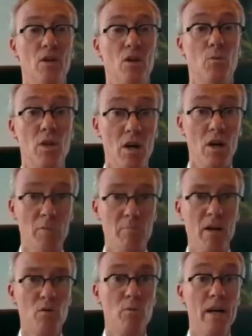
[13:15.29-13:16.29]
We are,
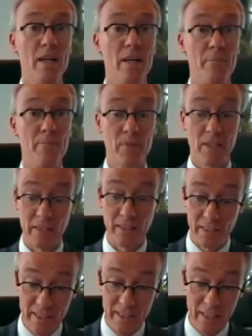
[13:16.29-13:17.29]
by the way,
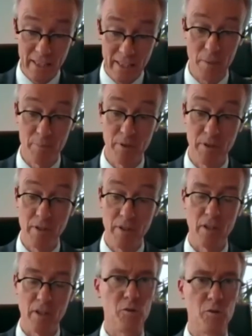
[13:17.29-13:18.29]
setting up
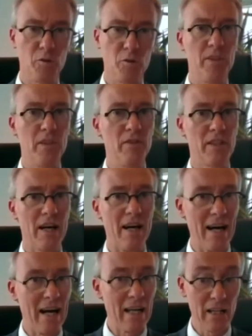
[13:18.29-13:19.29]
a specific
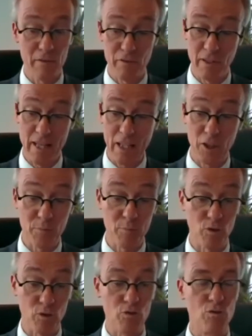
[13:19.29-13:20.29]
high-level
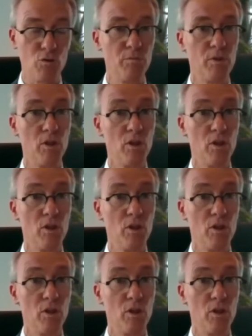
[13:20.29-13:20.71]
expert group